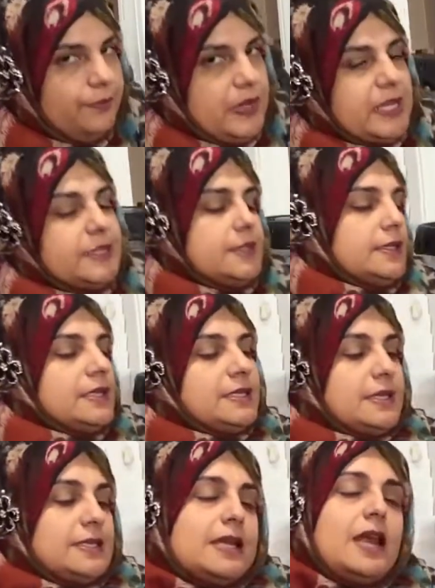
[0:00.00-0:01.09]
Yes, this
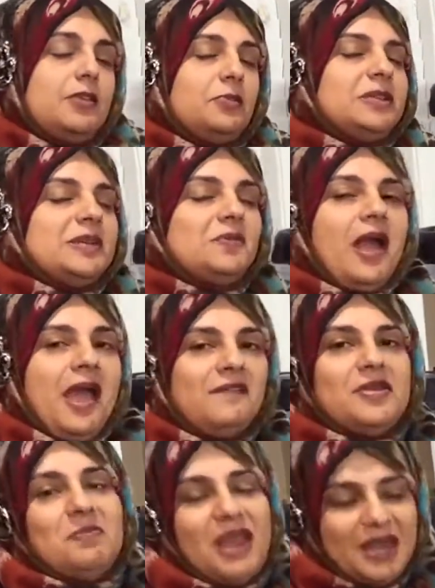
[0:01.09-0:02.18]
is another reason why I
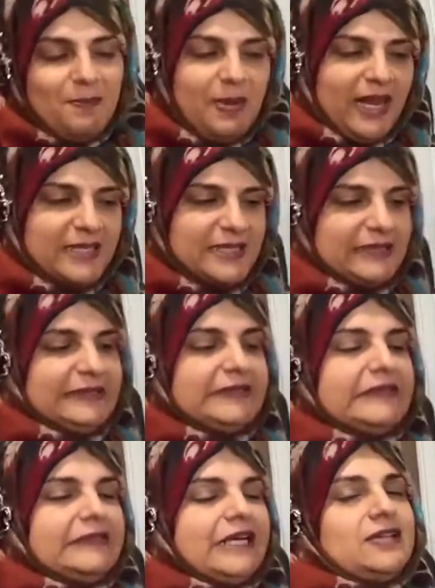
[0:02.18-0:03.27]
haven't made it, because
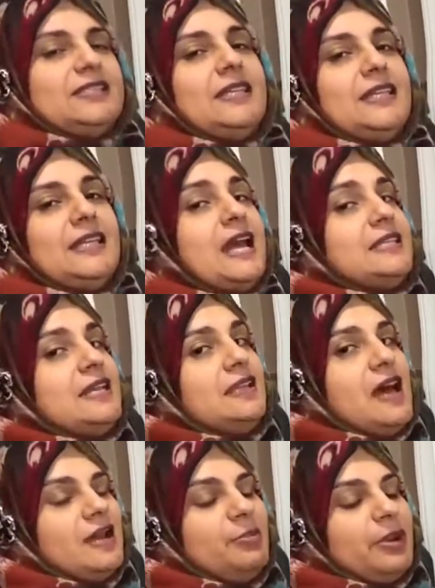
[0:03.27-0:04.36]
I was thinking that's a
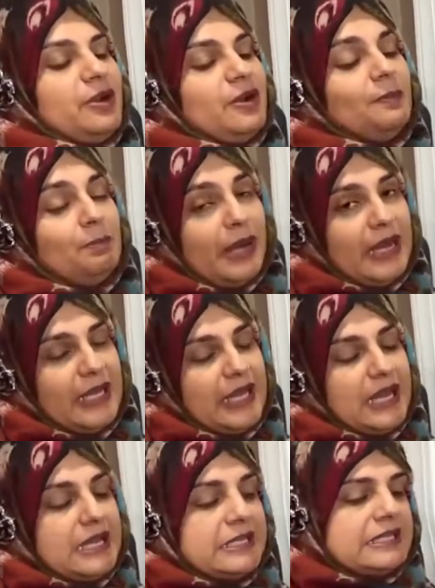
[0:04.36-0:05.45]
lot of butter, but
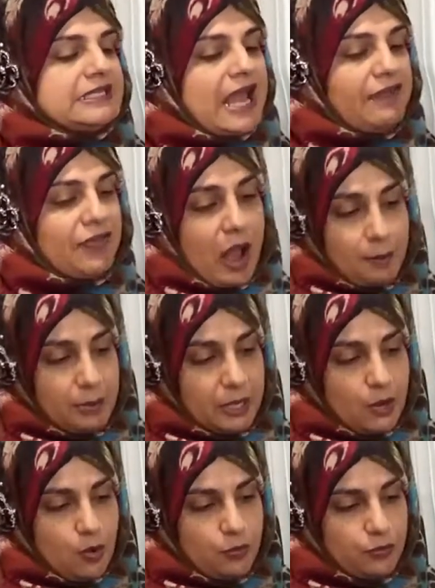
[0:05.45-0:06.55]
since I have company
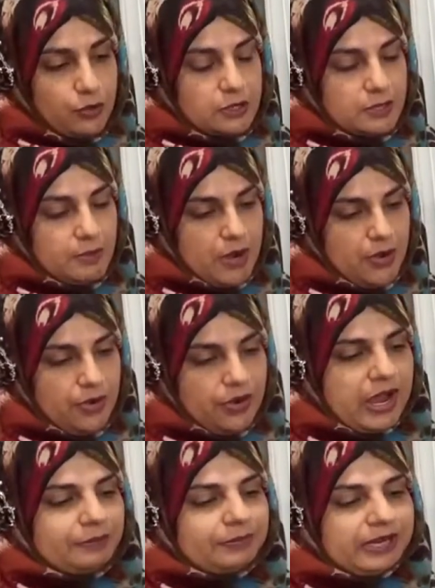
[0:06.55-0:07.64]
over tomorrow,
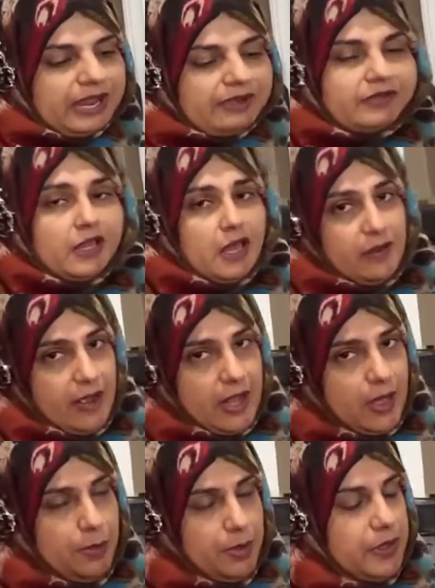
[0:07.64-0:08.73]
I'm gonna have a lot of help